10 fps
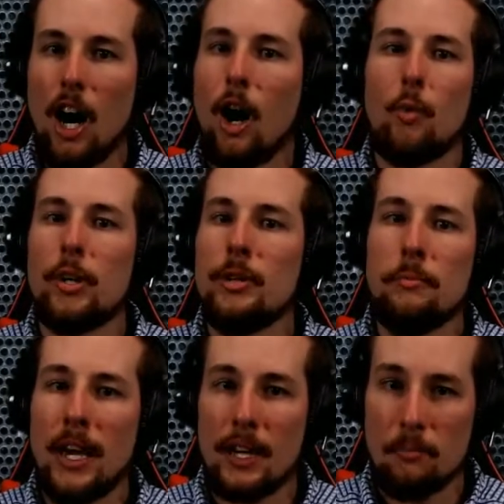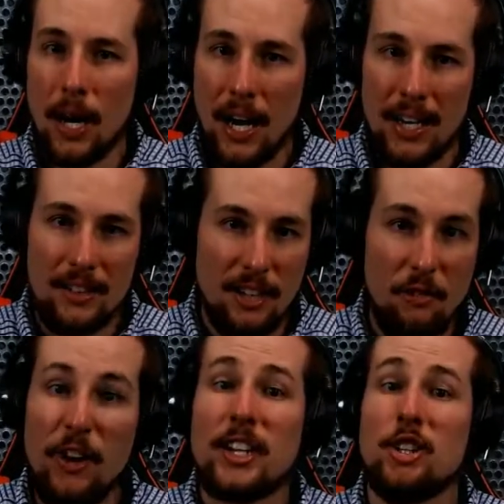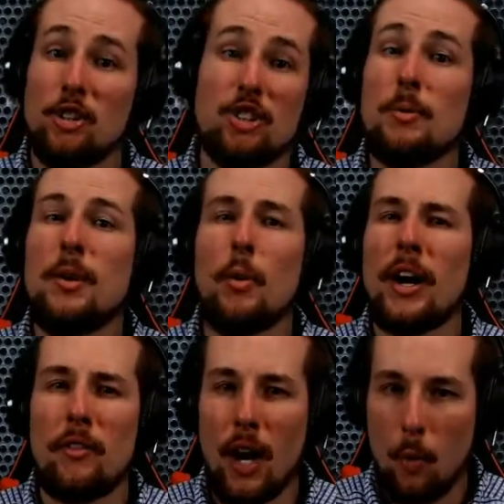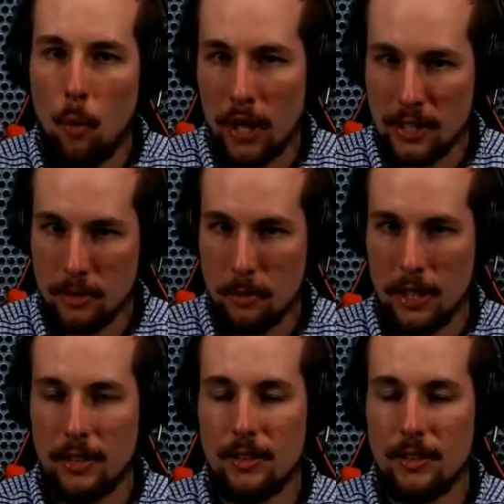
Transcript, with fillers: I'll remake my affections to be whatever I want it to be.